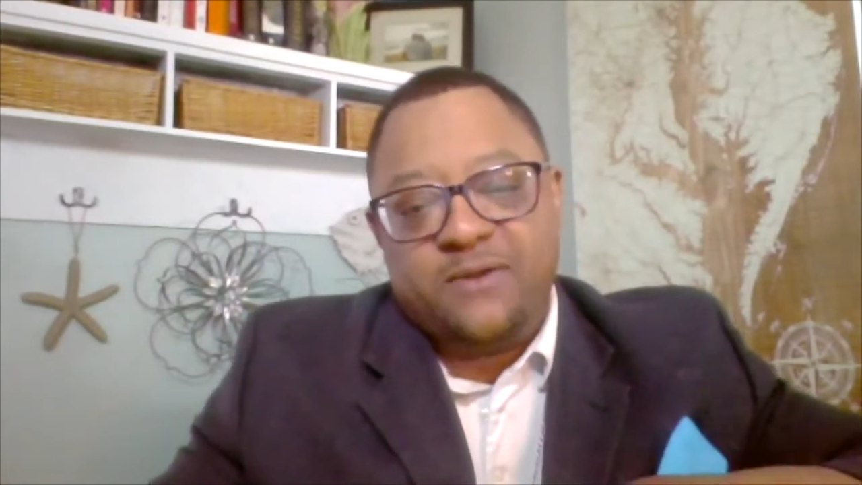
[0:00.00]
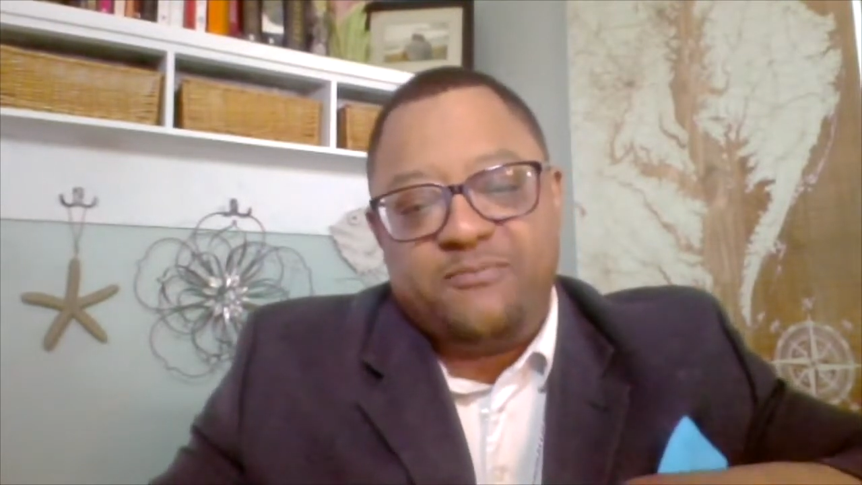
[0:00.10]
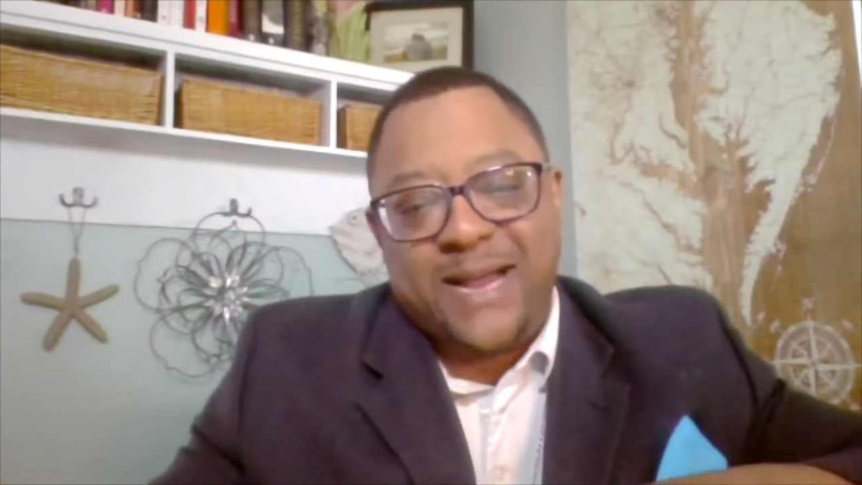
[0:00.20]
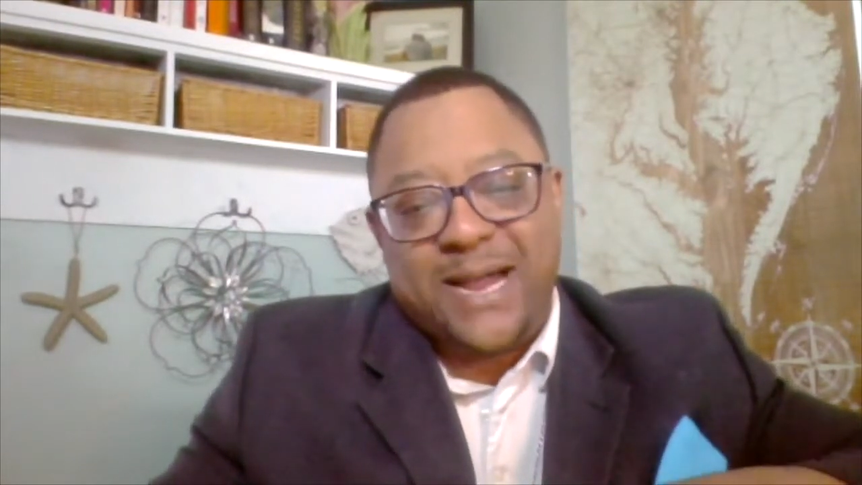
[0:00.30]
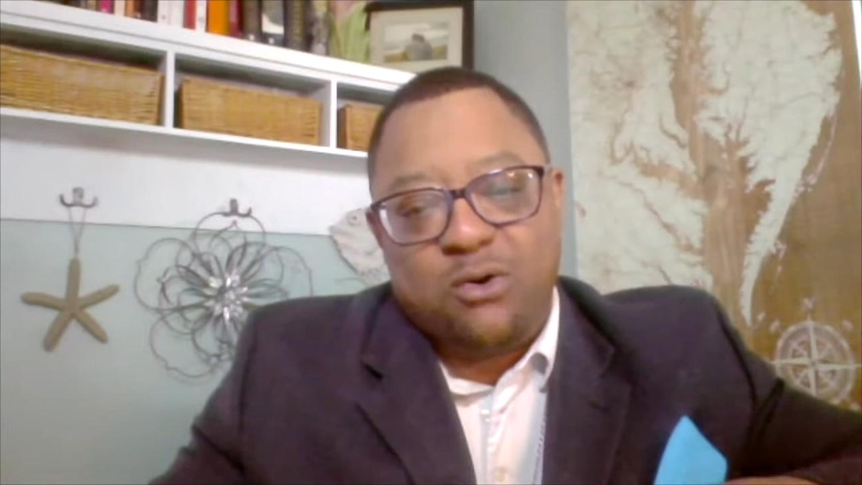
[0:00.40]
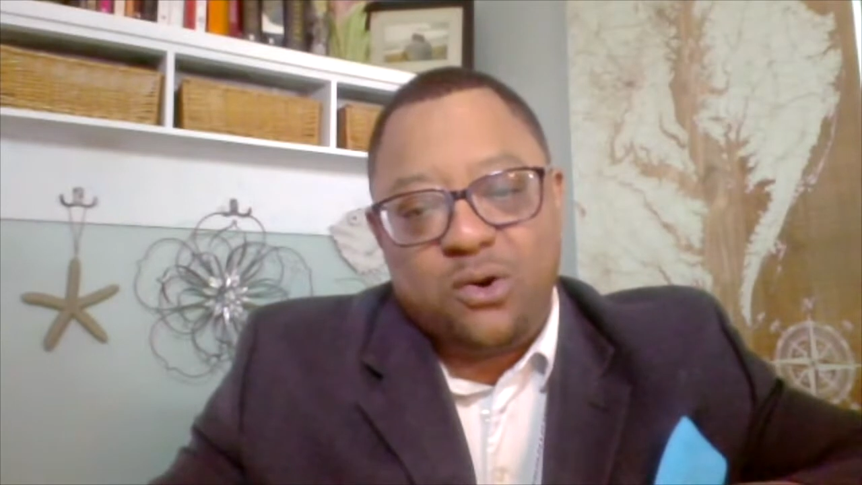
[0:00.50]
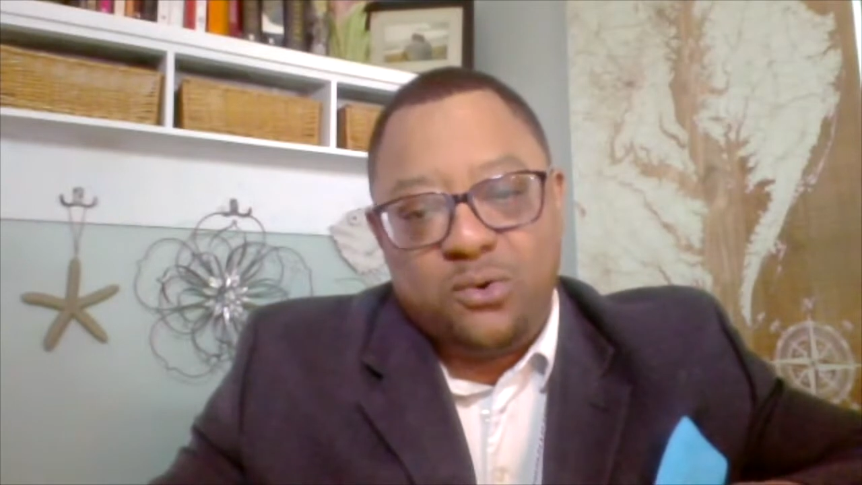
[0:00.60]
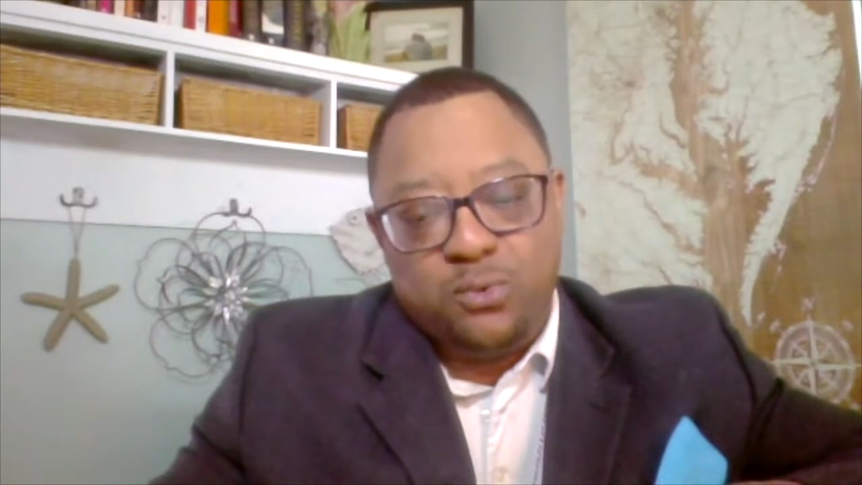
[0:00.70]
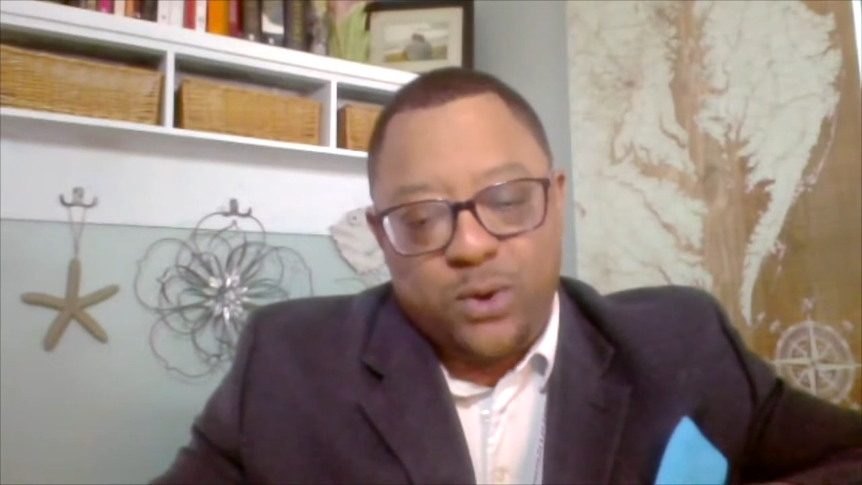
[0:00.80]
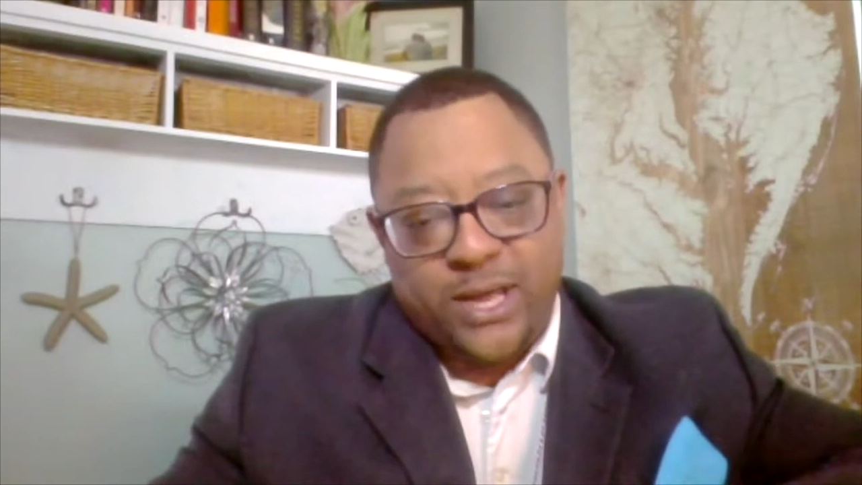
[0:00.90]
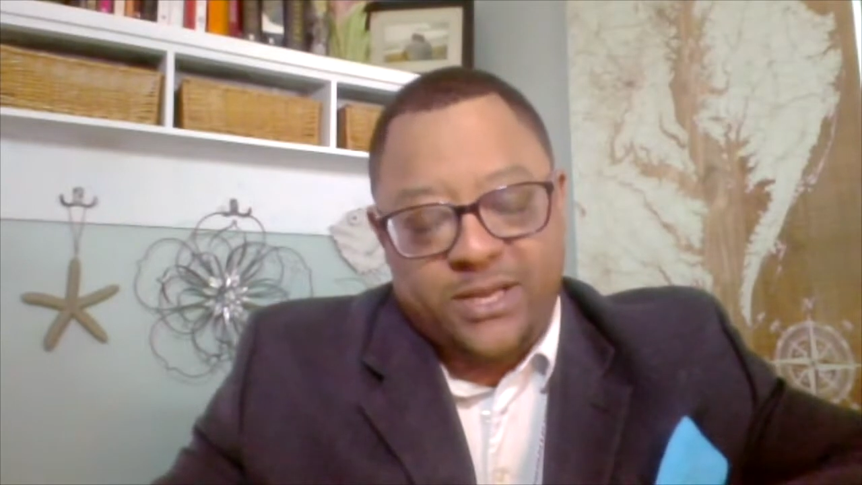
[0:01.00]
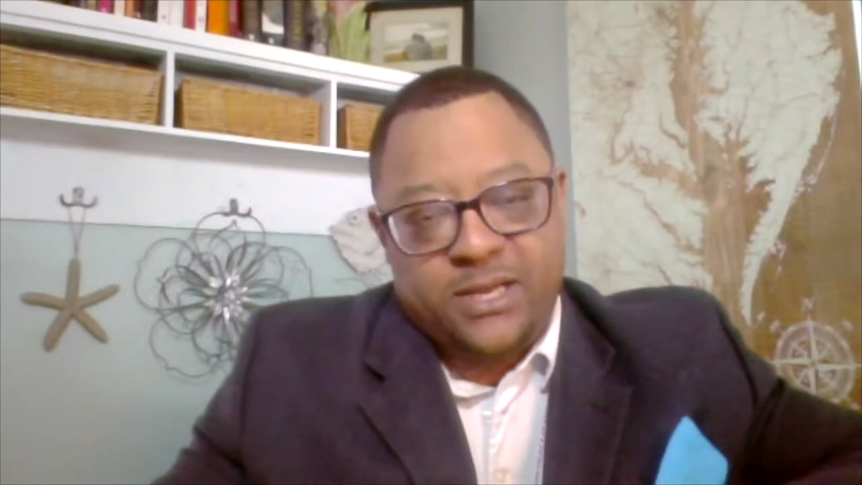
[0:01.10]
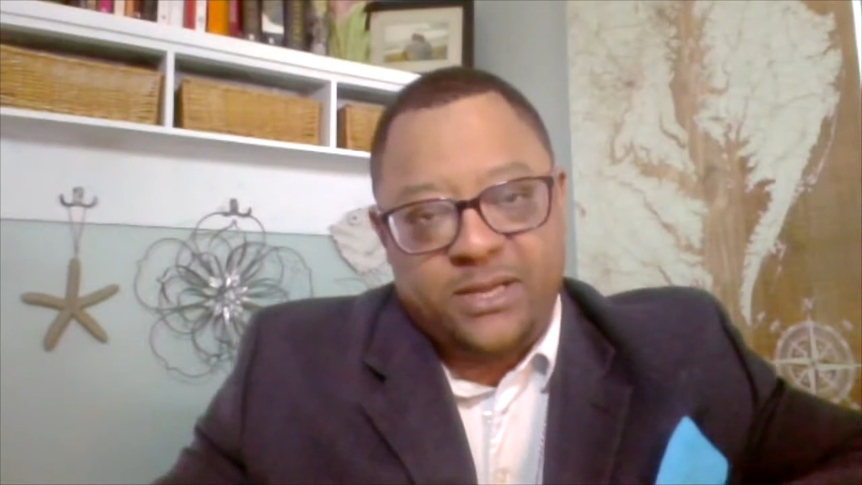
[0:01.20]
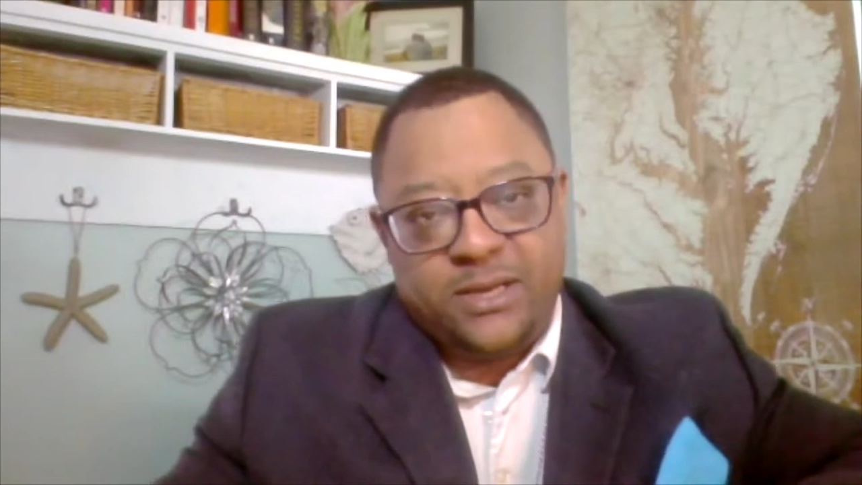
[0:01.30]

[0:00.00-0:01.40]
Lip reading: of power with.